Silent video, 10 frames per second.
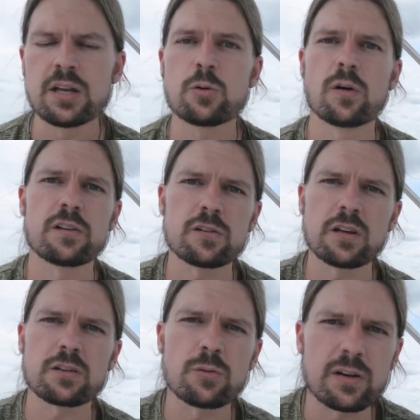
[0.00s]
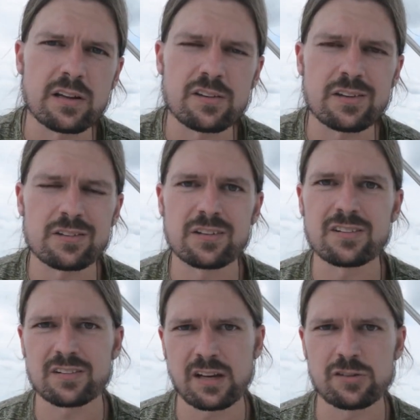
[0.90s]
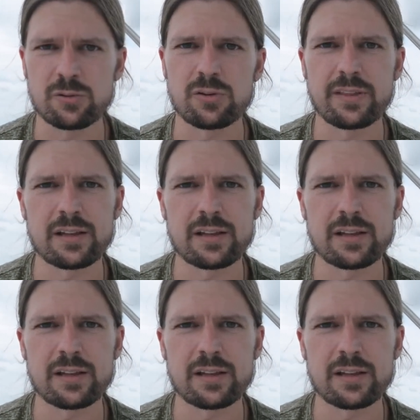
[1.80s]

You want to stick to a consistent schedule.